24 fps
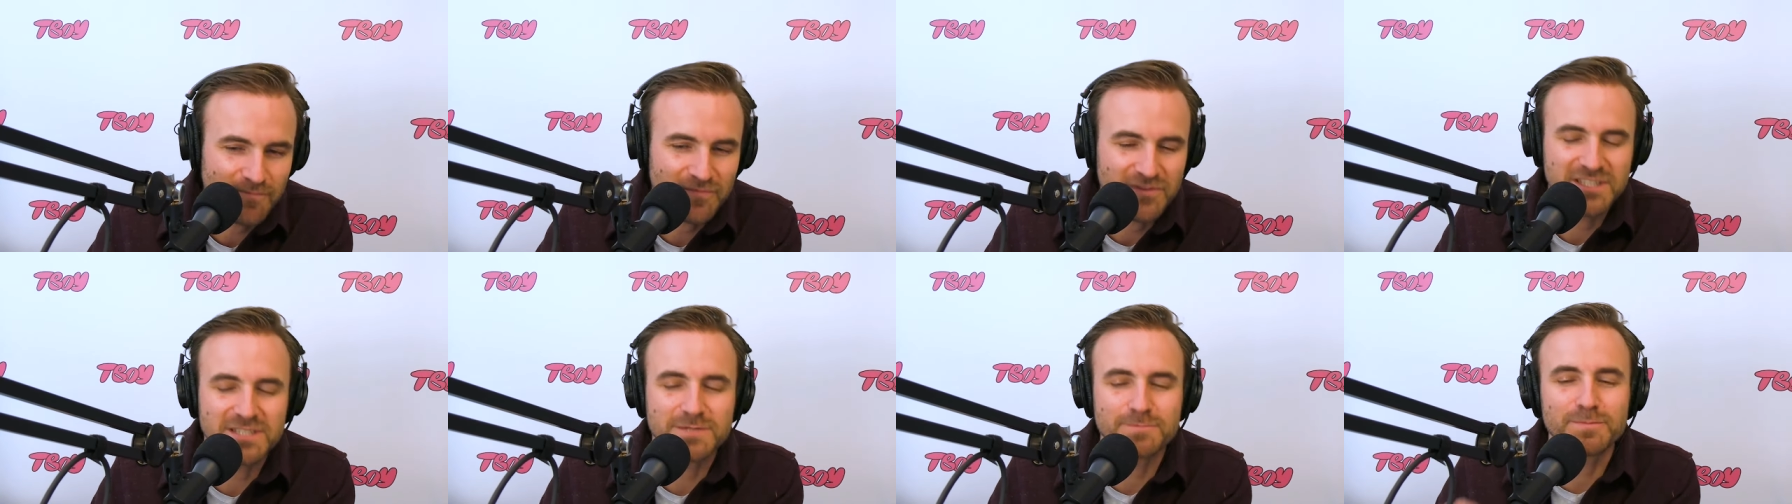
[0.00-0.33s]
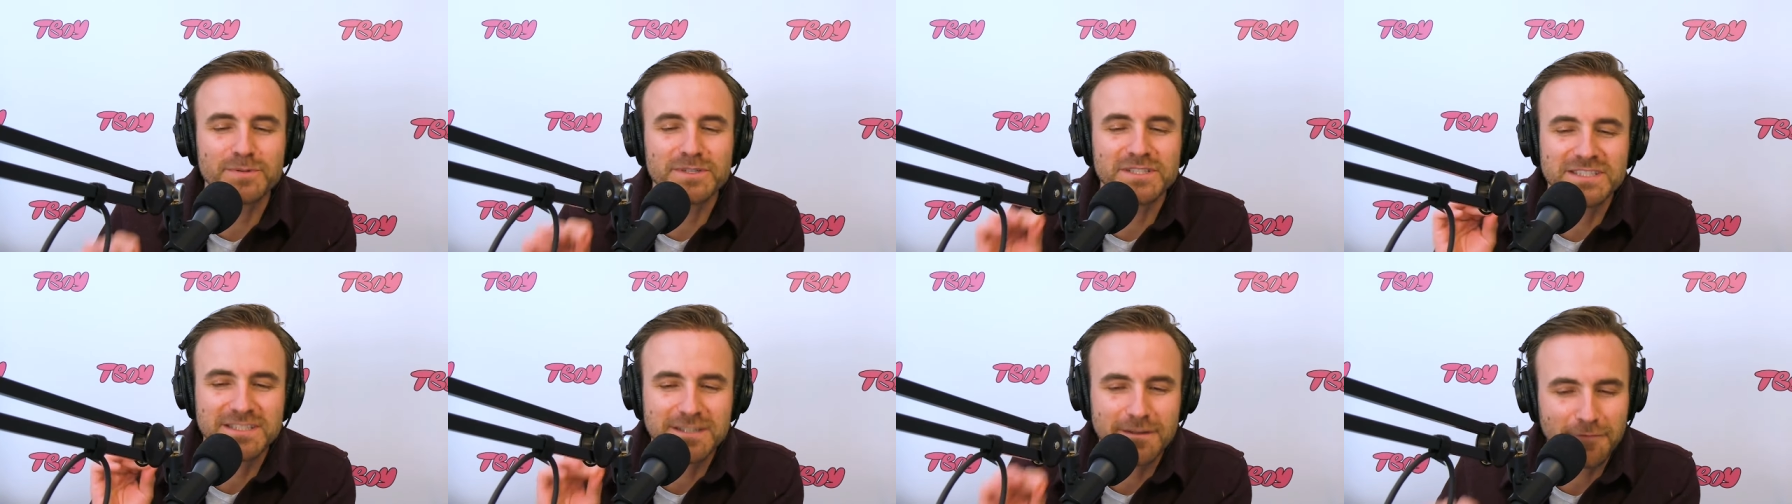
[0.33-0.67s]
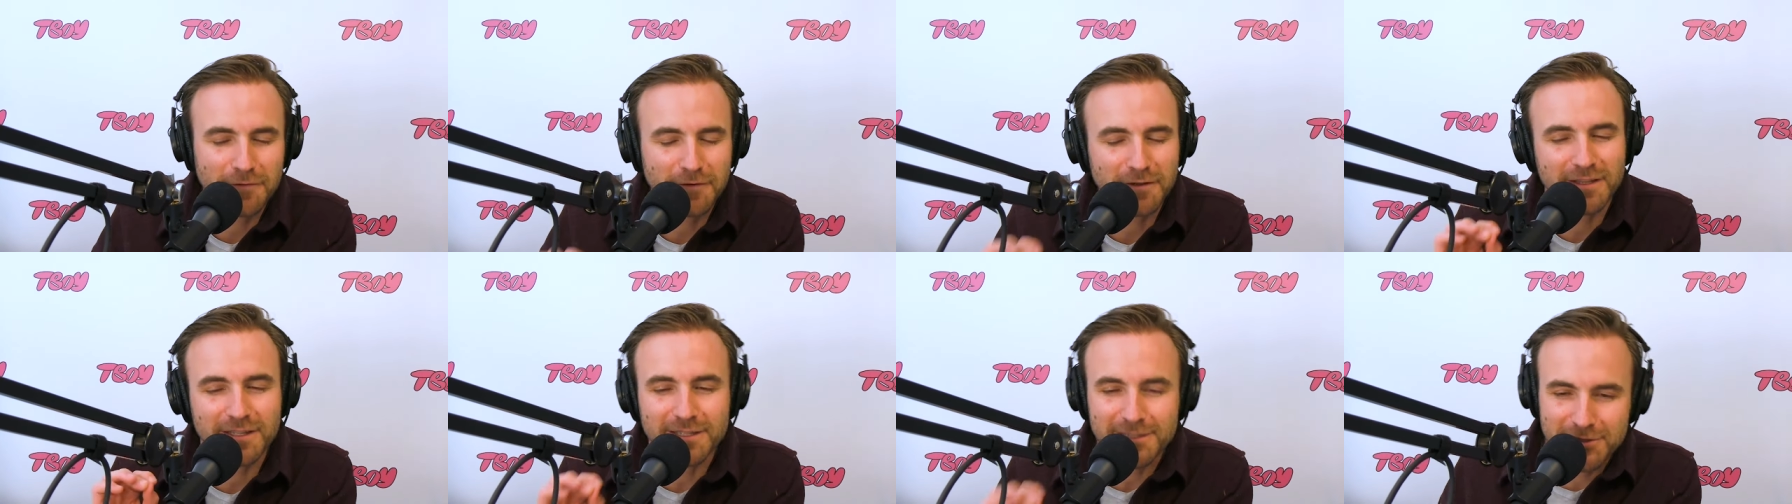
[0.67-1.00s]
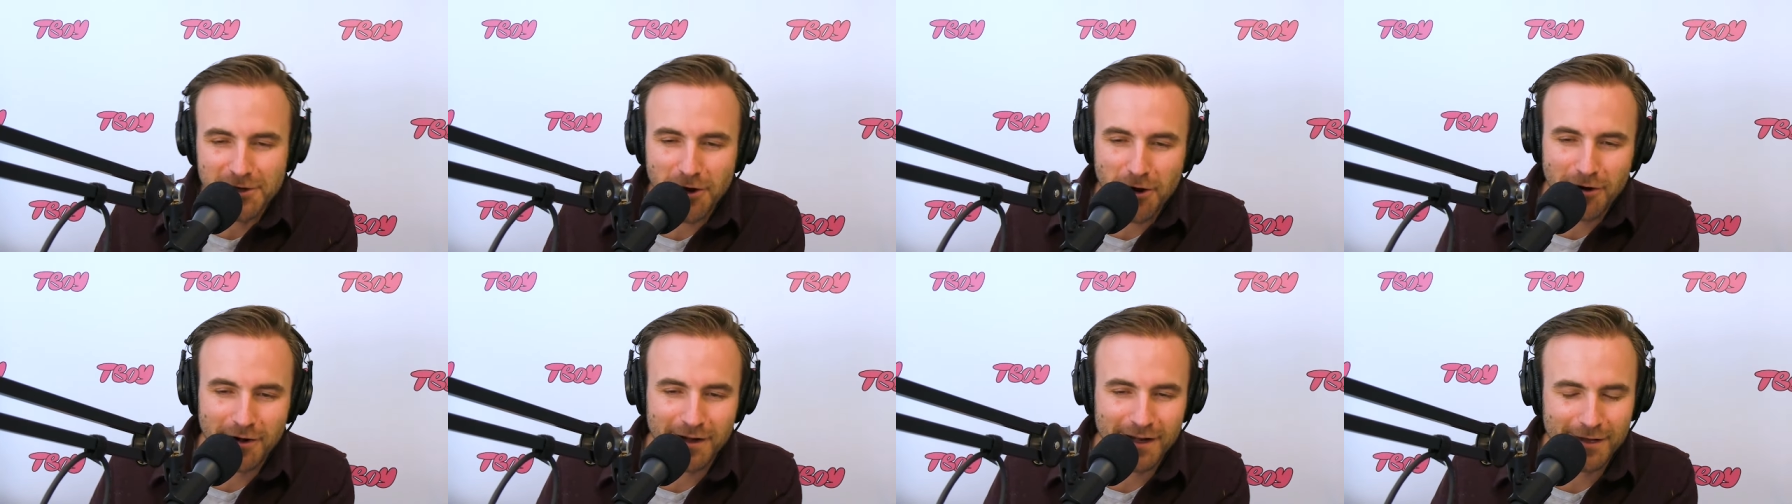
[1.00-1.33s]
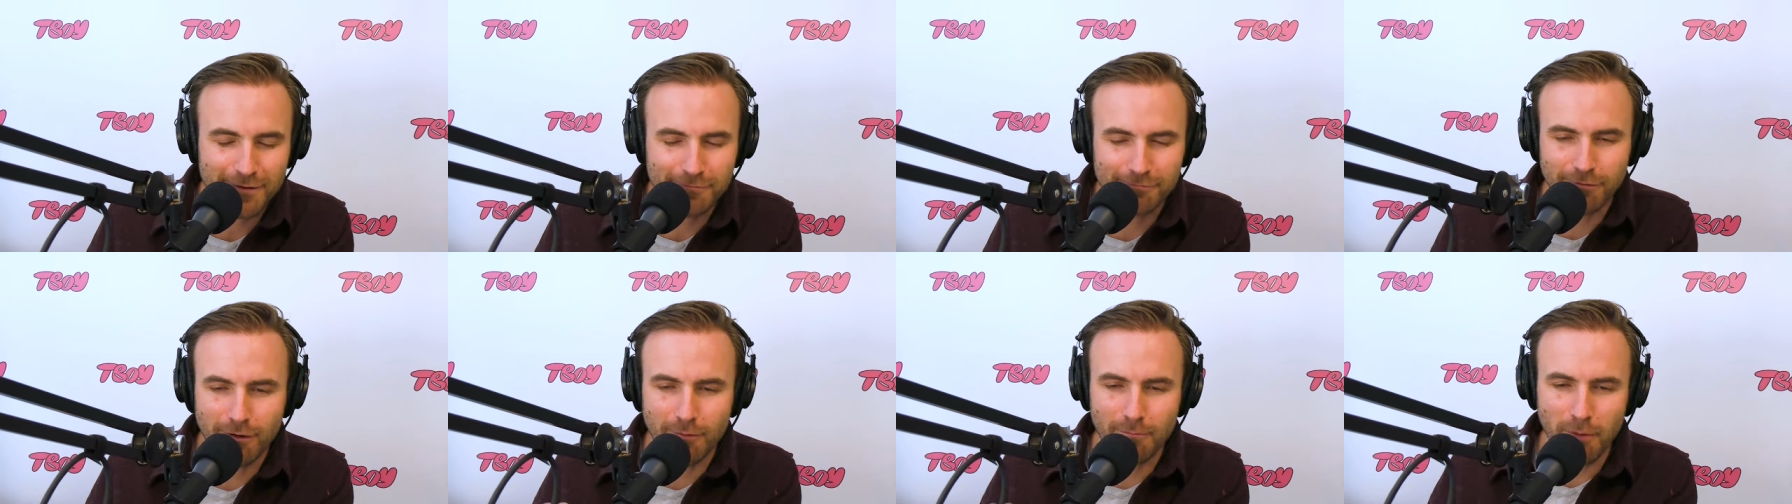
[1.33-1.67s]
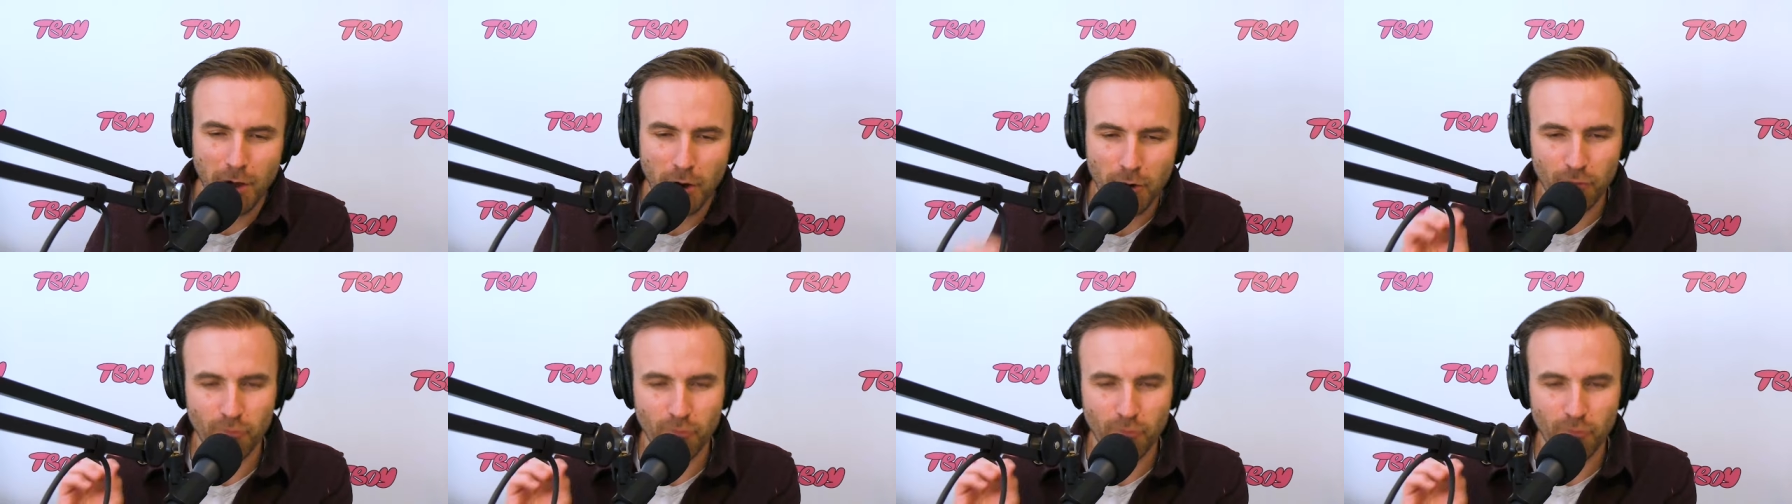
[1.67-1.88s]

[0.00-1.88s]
specifically targeting remote